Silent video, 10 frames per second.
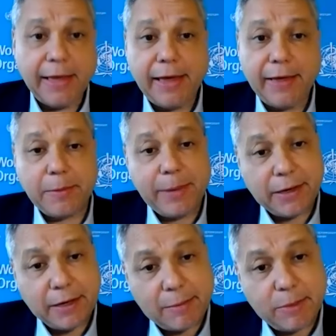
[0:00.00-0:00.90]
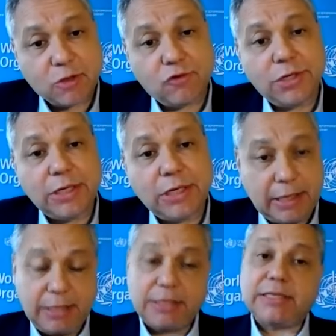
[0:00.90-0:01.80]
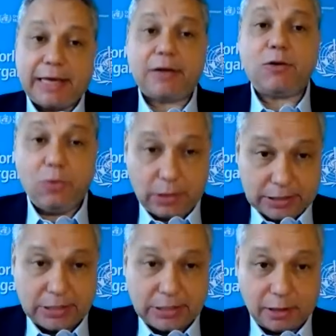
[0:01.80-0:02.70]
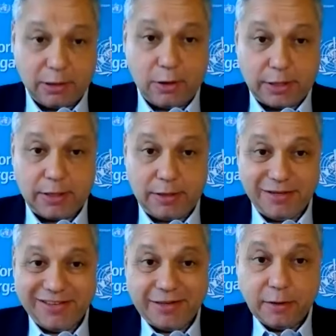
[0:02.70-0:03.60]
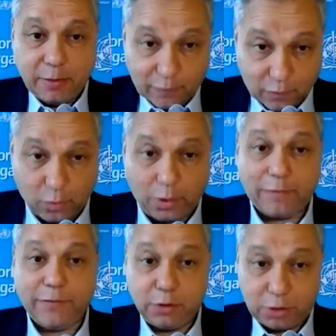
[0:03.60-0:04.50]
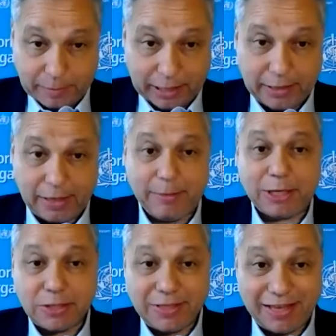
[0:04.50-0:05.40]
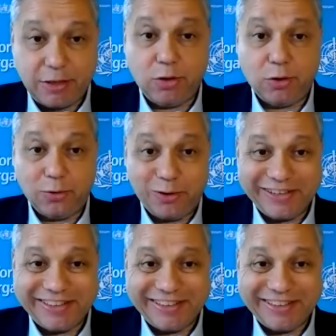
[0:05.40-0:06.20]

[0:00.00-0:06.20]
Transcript: And the pandemic treaty is that holistic look for future pandemics that you